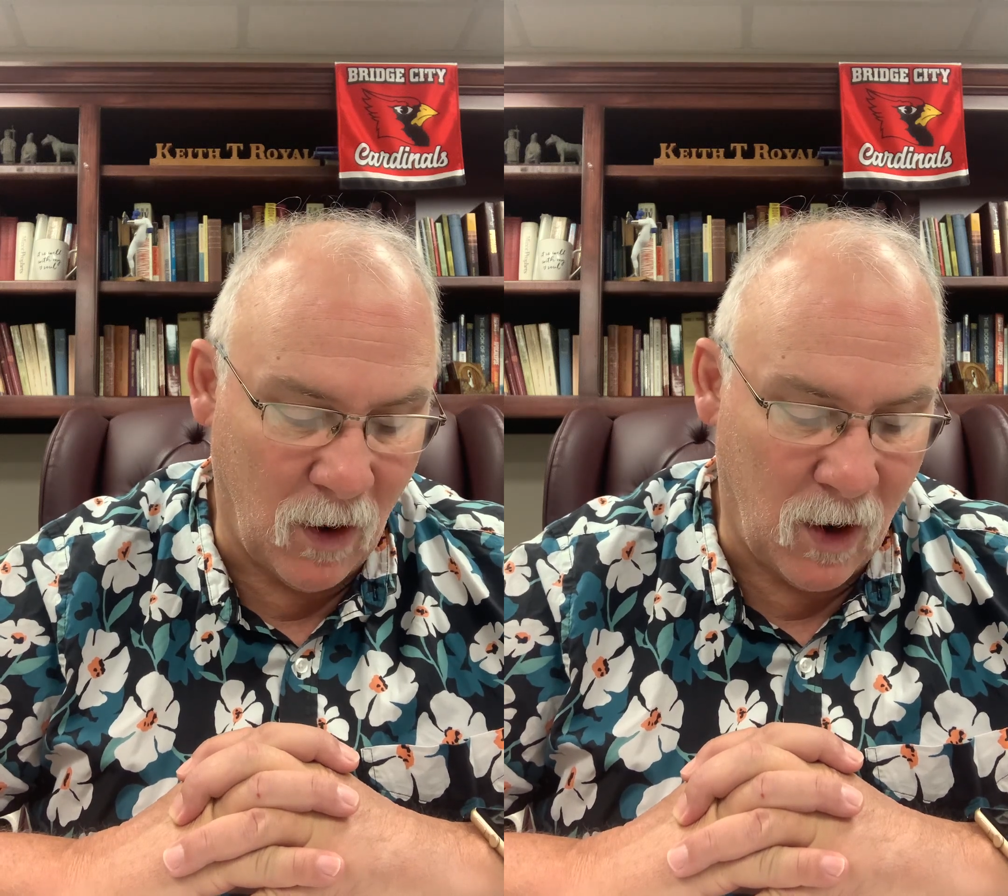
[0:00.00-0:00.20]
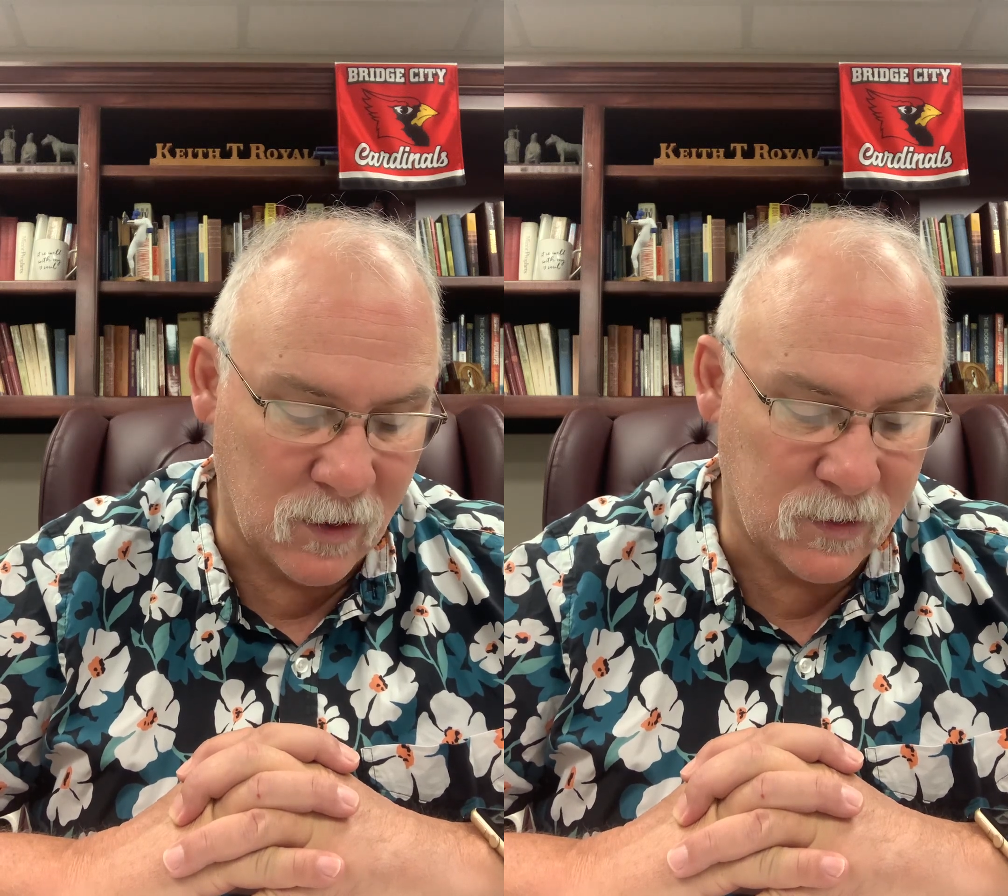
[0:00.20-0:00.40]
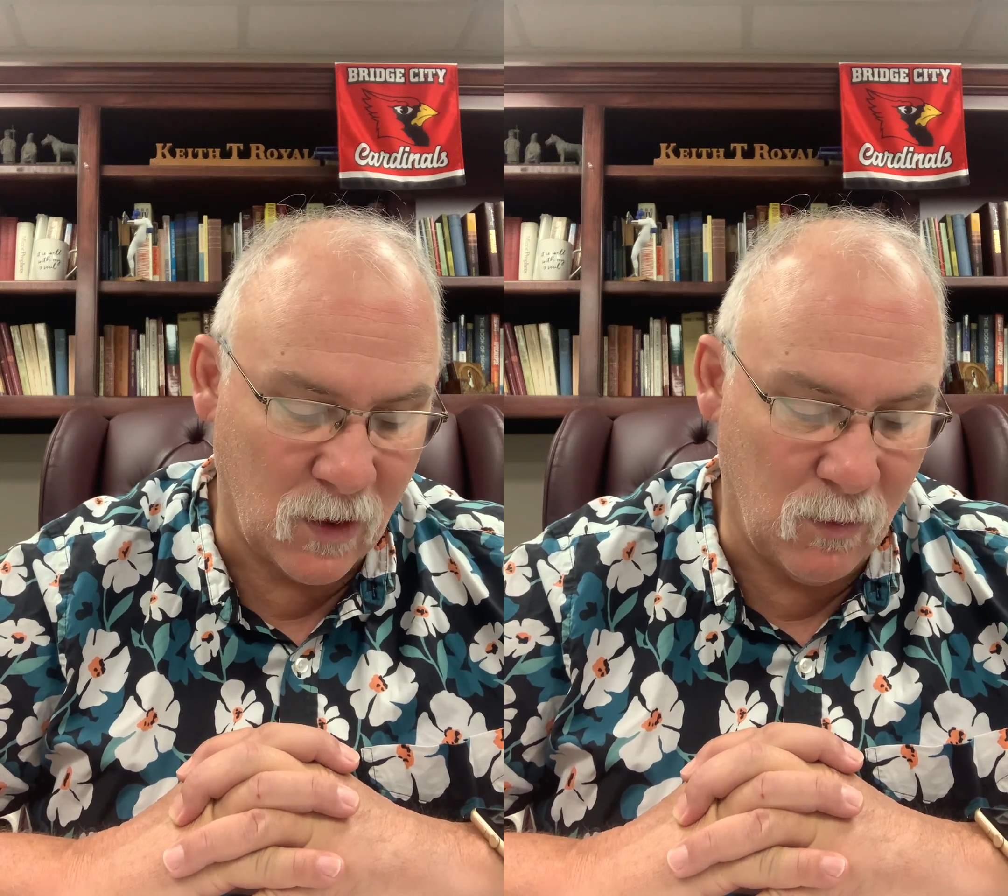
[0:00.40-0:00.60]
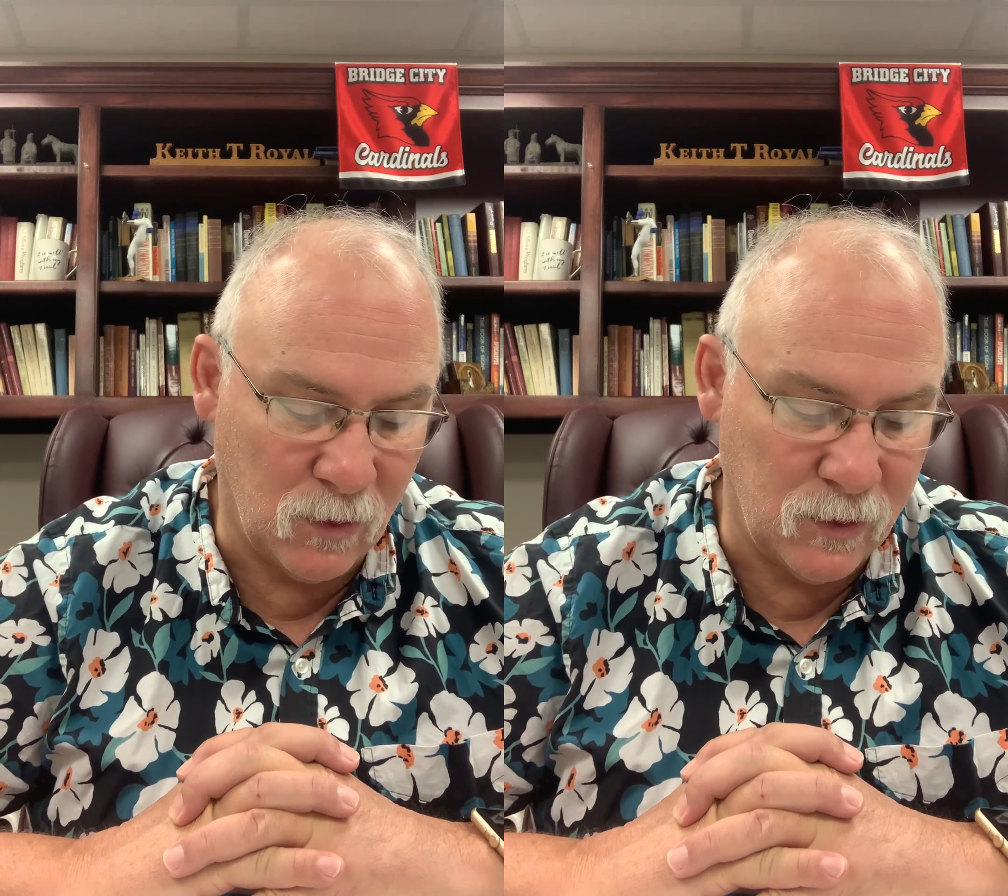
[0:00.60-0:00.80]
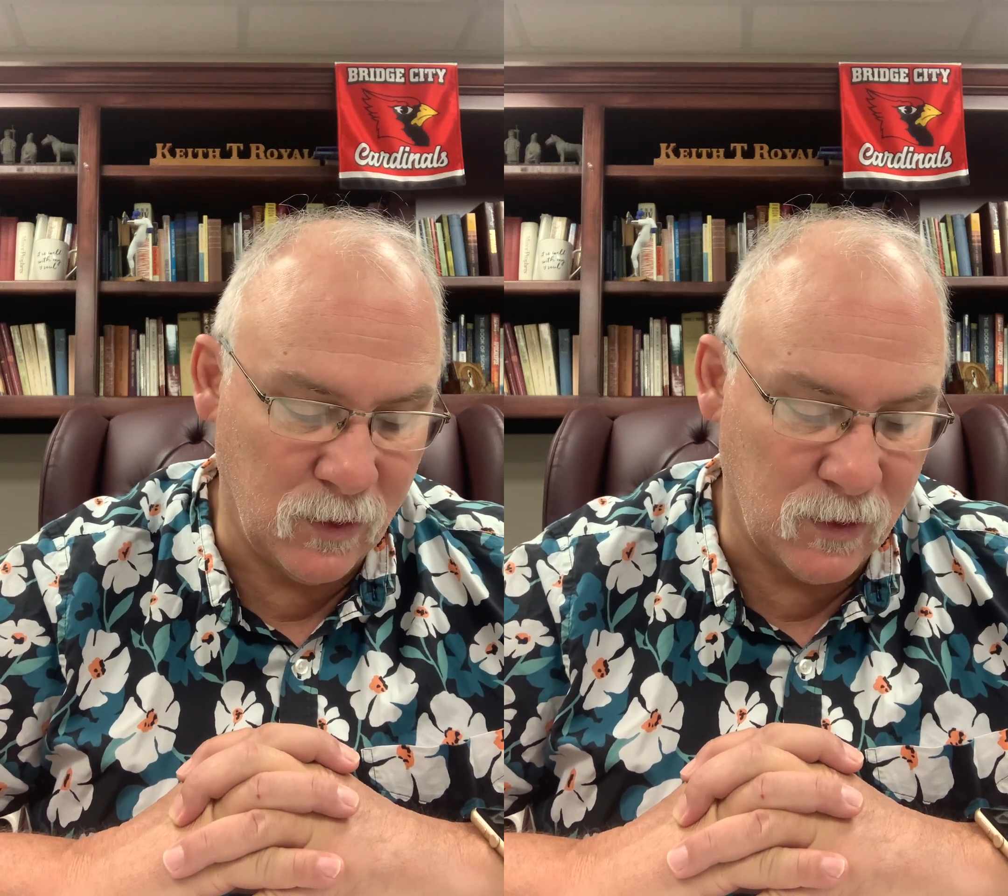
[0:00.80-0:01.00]
also will
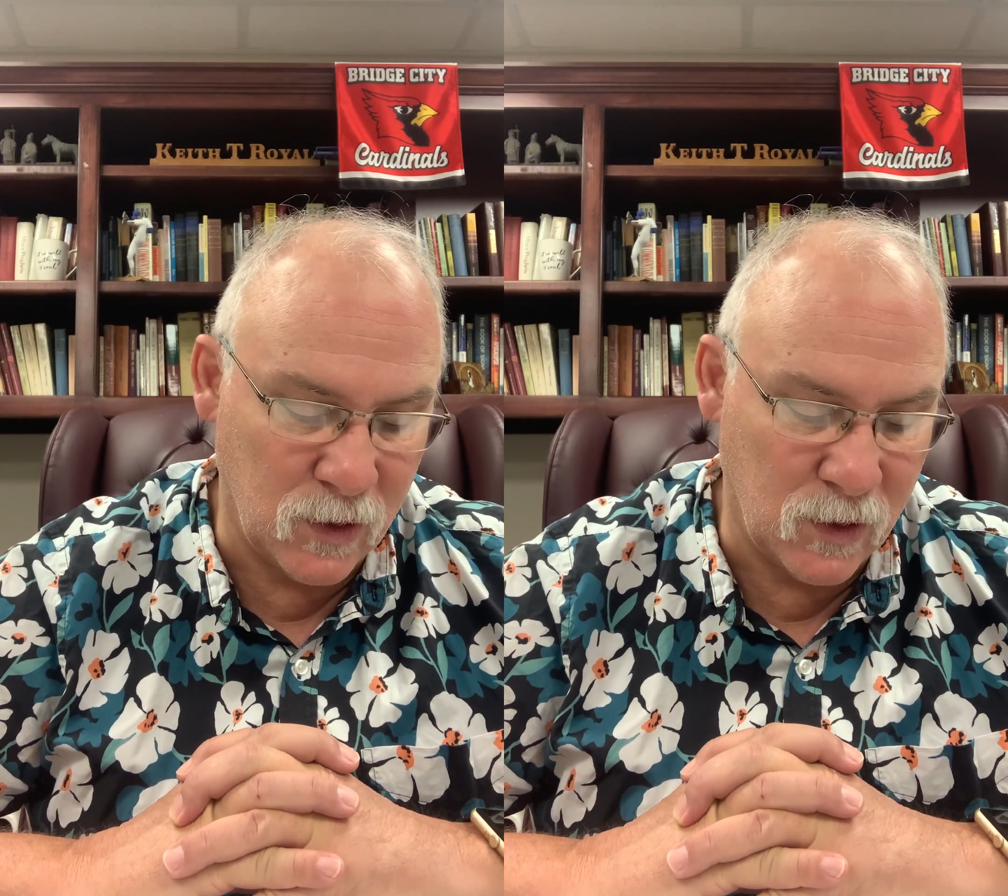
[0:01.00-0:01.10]
do to